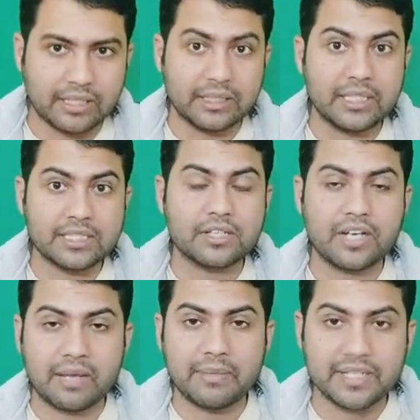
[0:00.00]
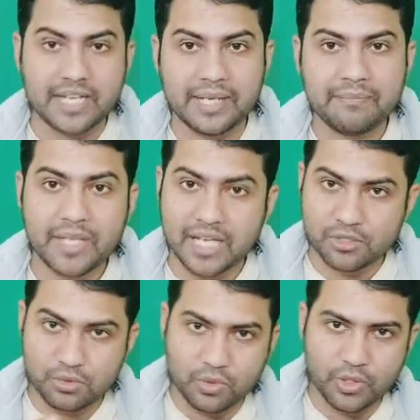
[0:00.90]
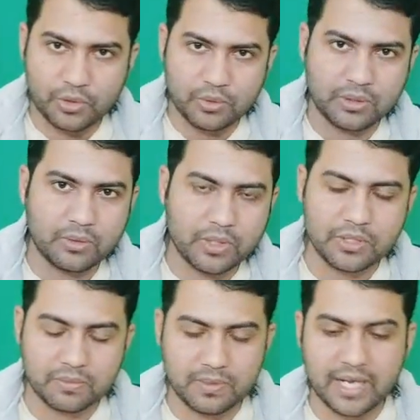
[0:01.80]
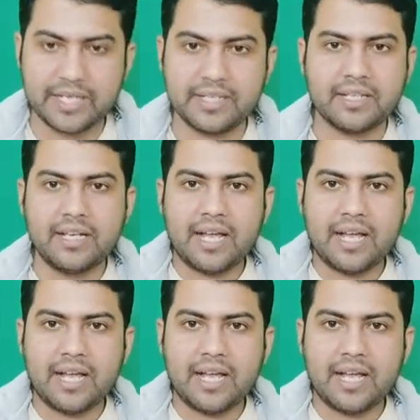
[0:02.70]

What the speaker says: He is not having time. He has to go into flight,